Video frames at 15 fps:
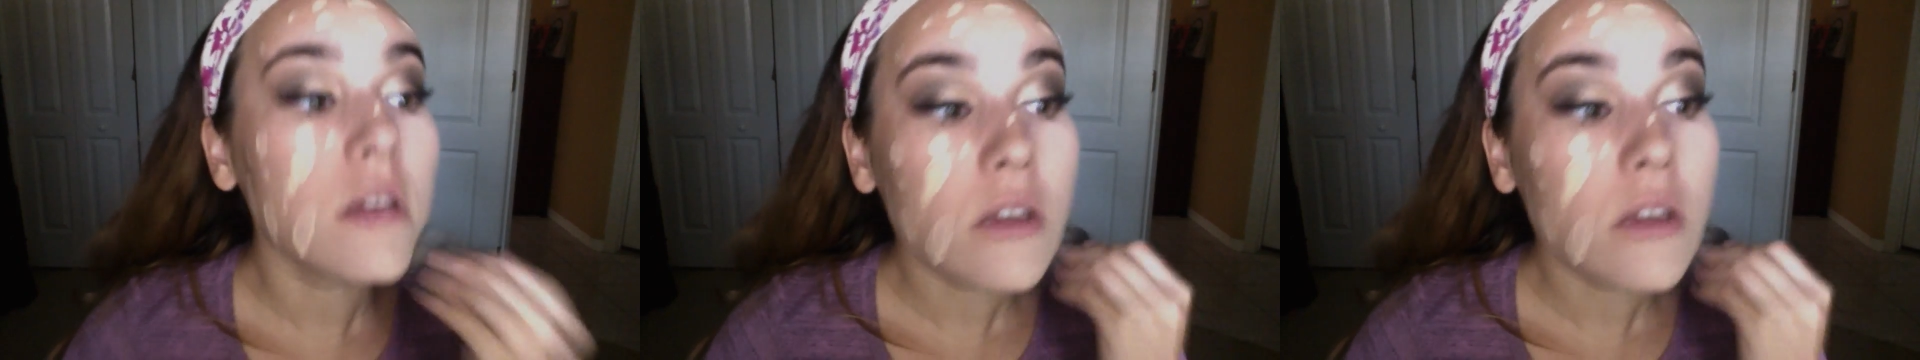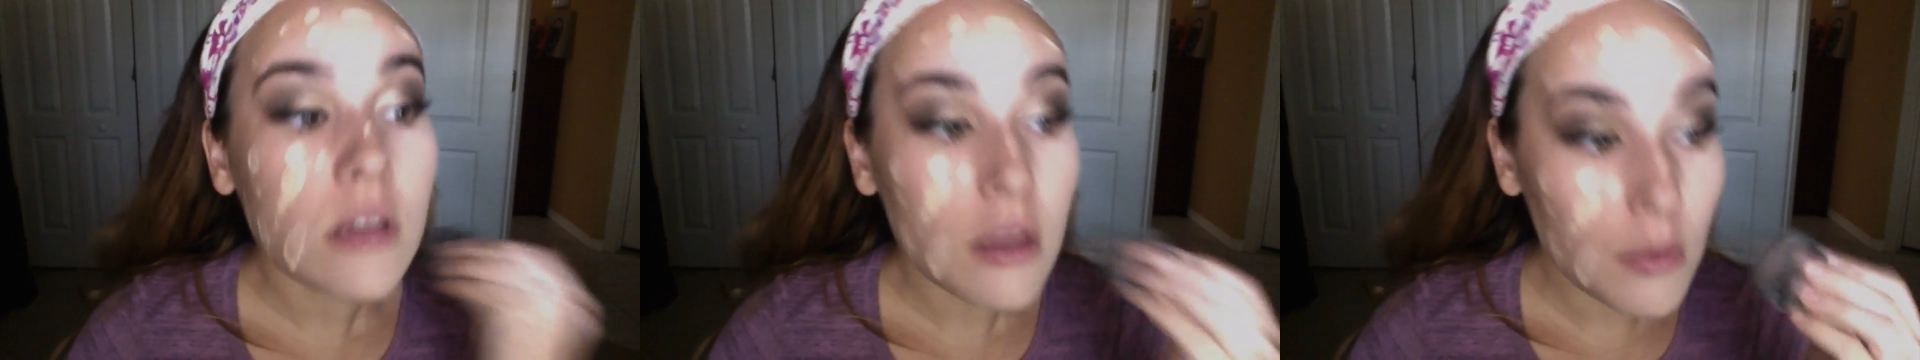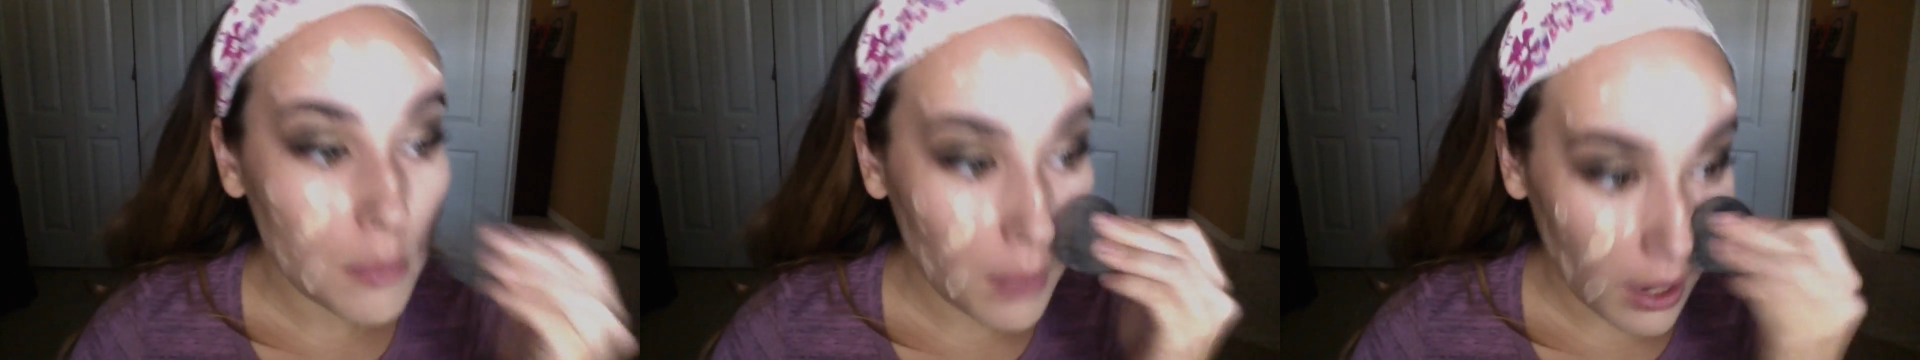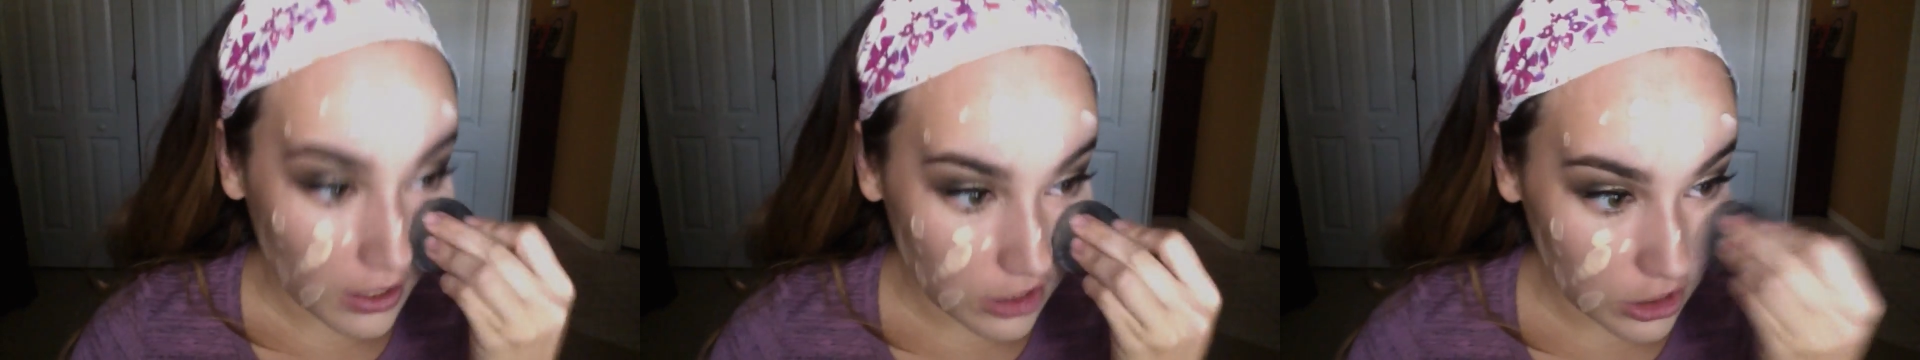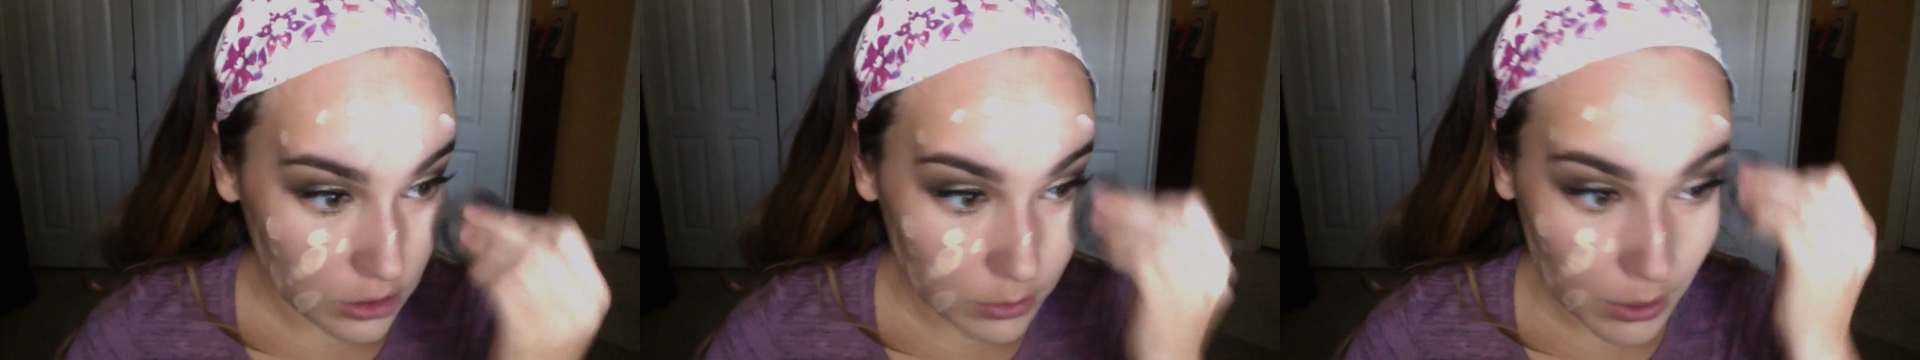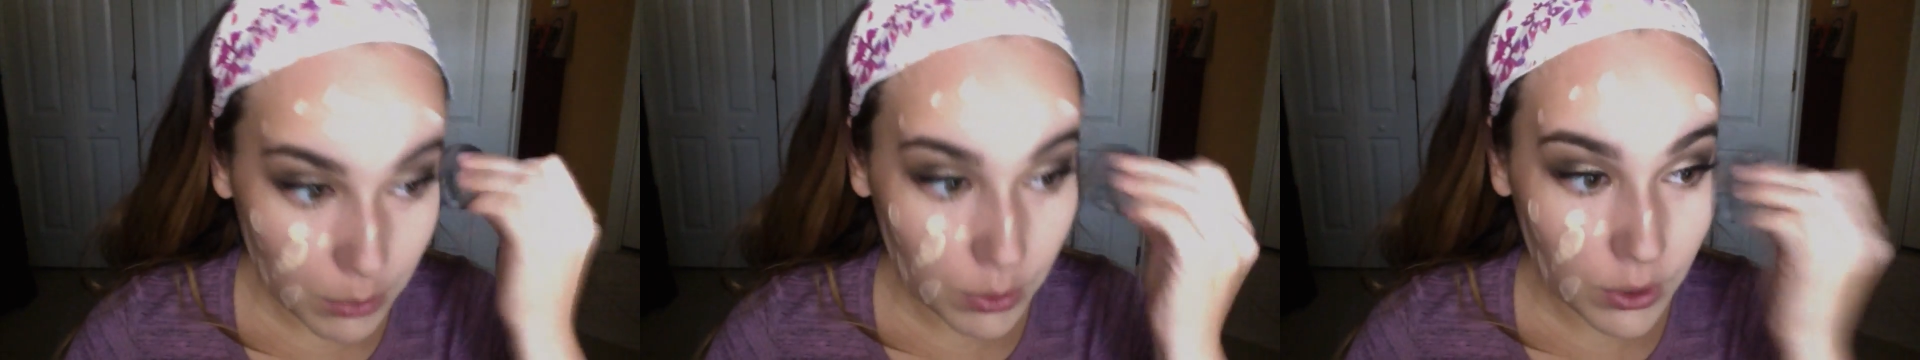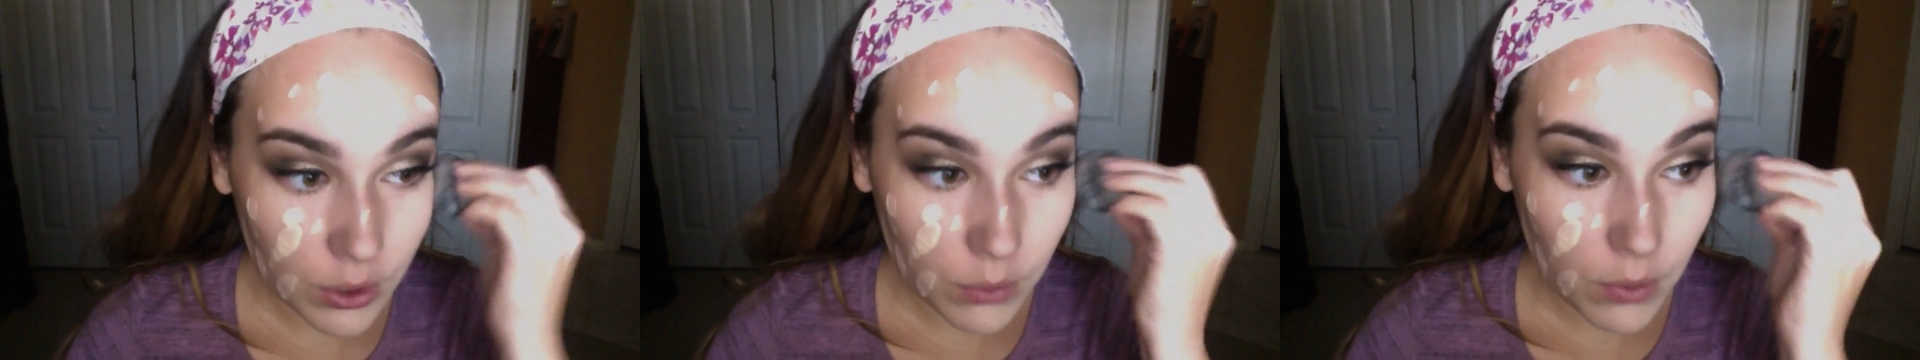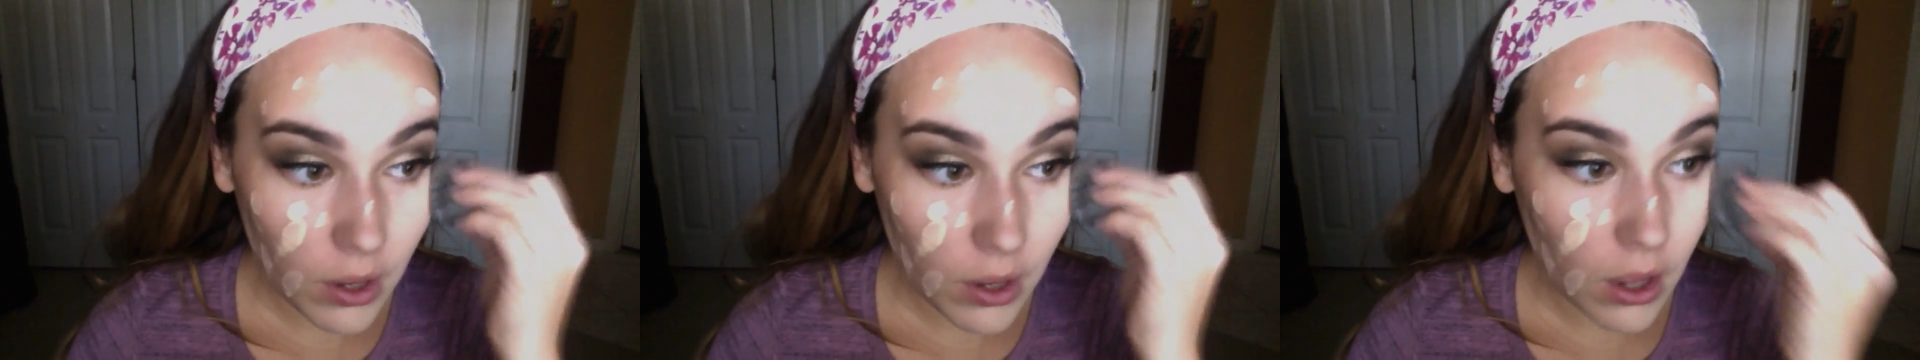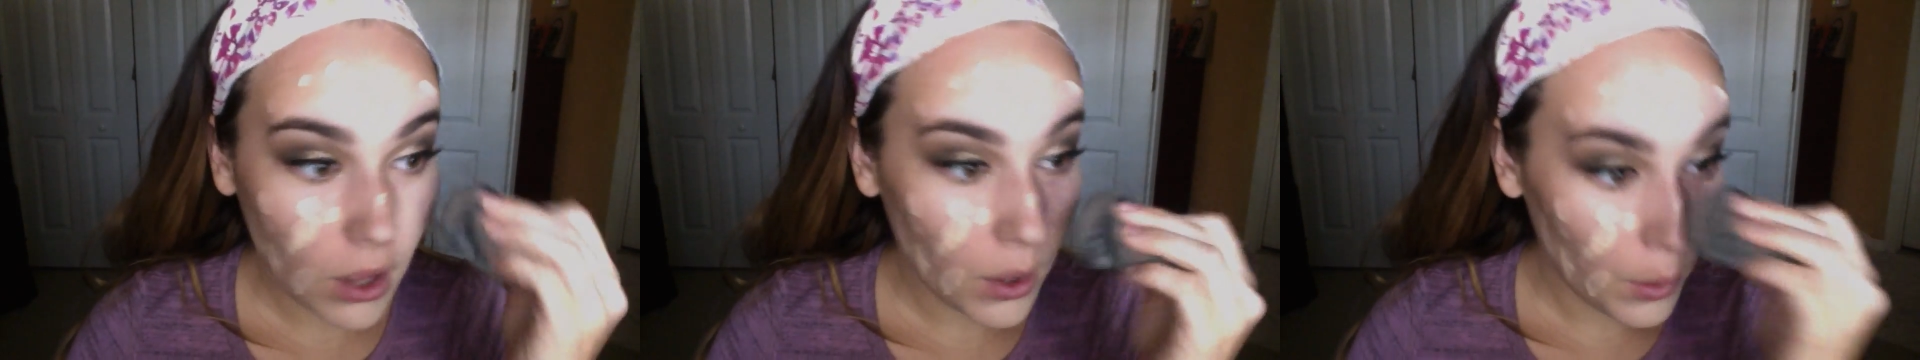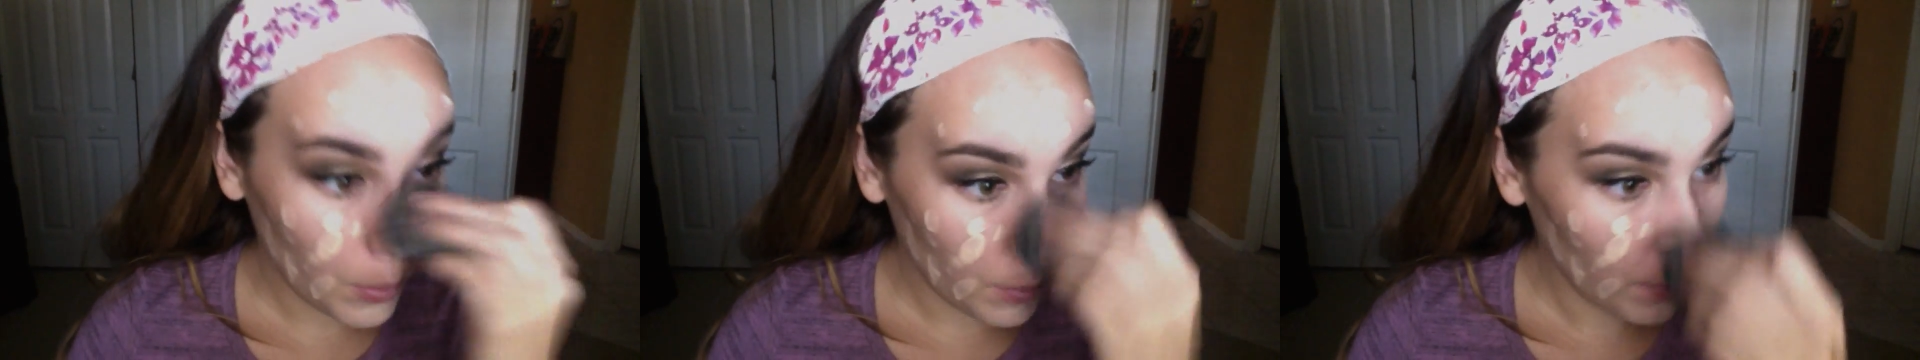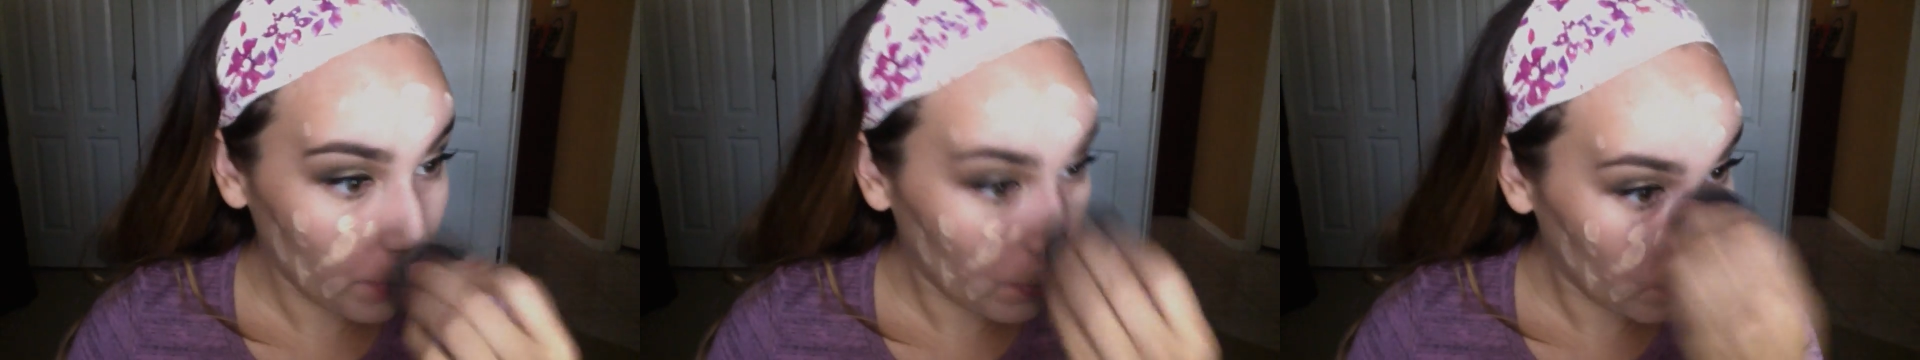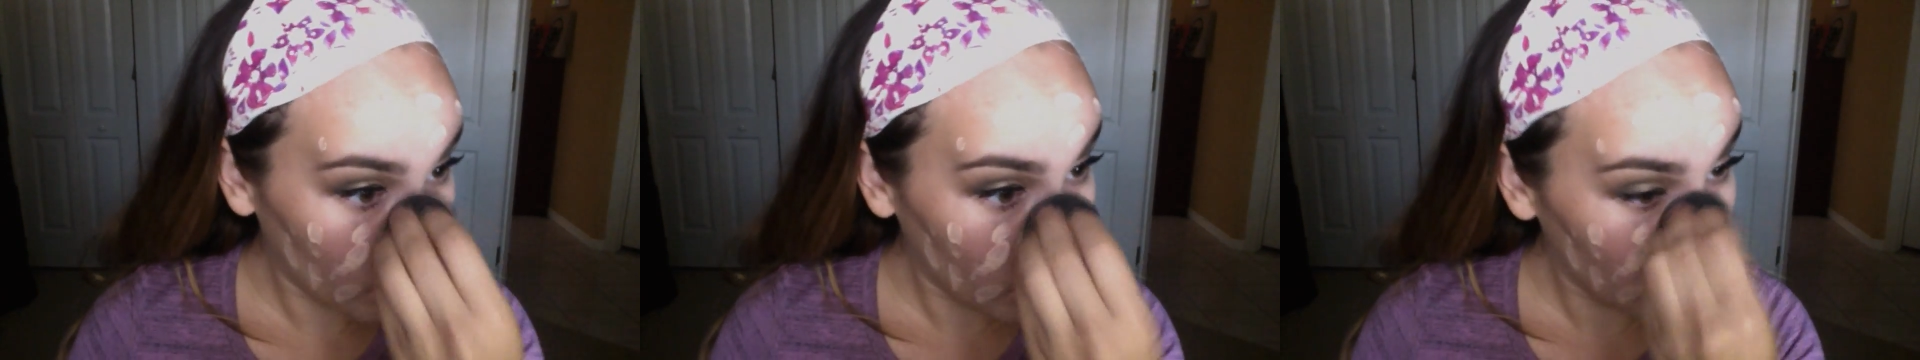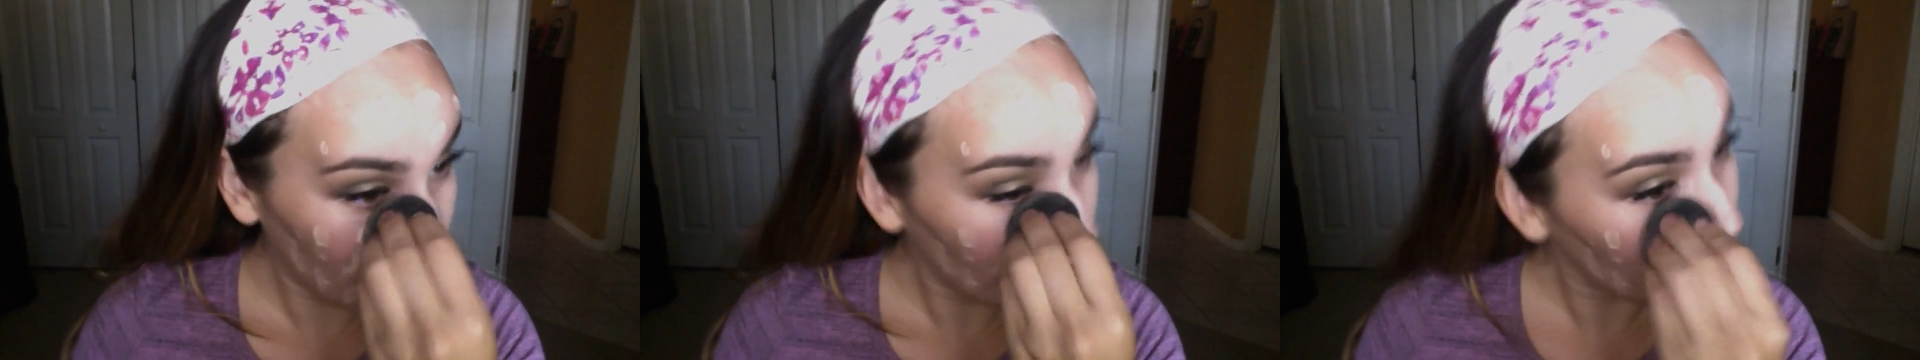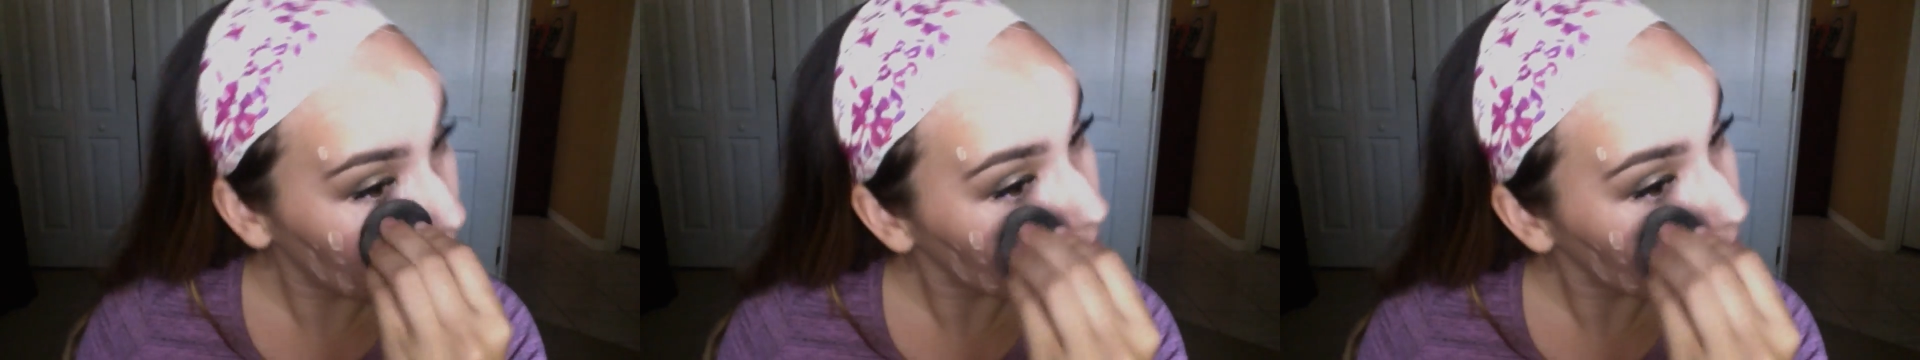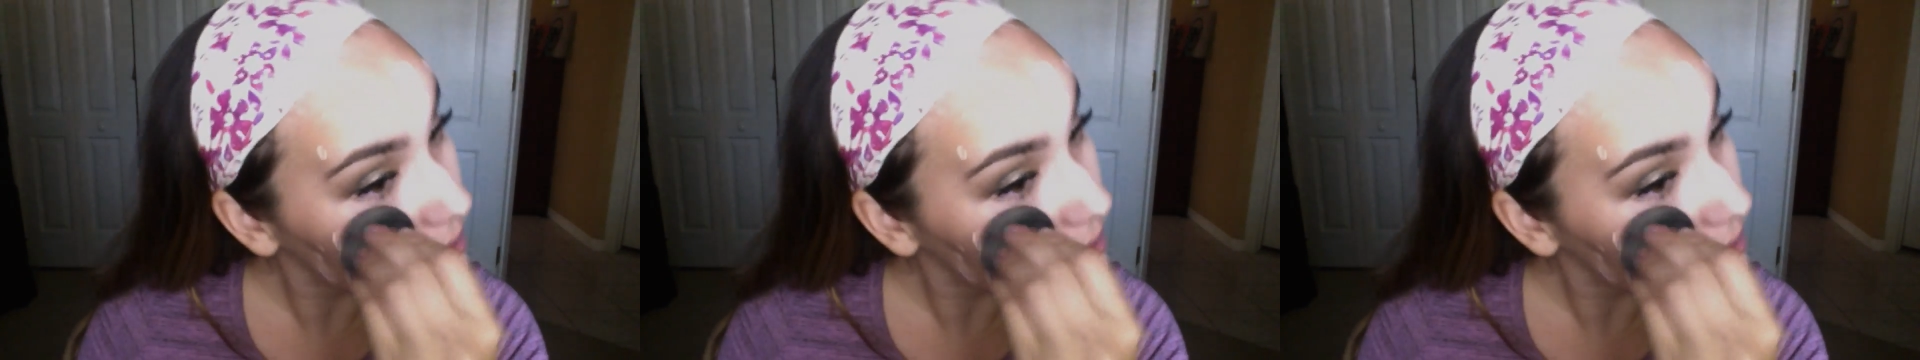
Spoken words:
it matches me pretty well, but